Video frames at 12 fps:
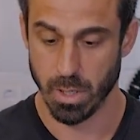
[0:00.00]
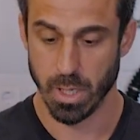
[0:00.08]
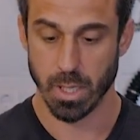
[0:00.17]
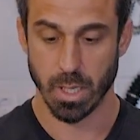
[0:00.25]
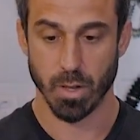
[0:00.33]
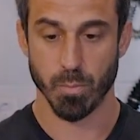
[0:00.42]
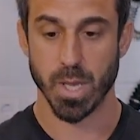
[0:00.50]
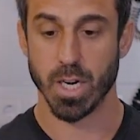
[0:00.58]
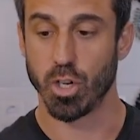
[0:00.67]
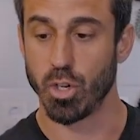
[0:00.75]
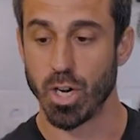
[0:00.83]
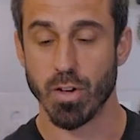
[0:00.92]
I think I've made a
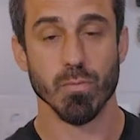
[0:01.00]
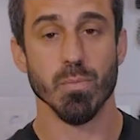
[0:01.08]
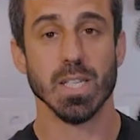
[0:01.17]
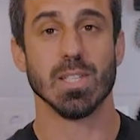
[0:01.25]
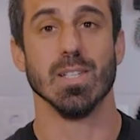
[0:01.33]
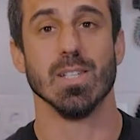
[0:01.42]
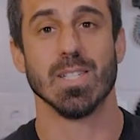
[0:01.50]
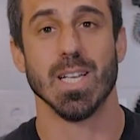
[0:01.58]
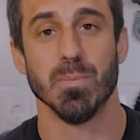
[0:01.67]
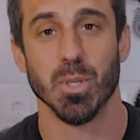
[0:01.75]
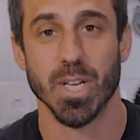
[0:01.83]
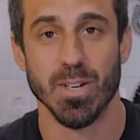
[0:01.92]
good enough mess of this
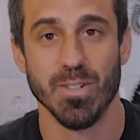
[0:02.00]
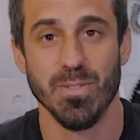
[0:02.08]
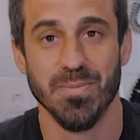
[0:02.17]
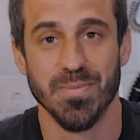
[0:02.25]
table now.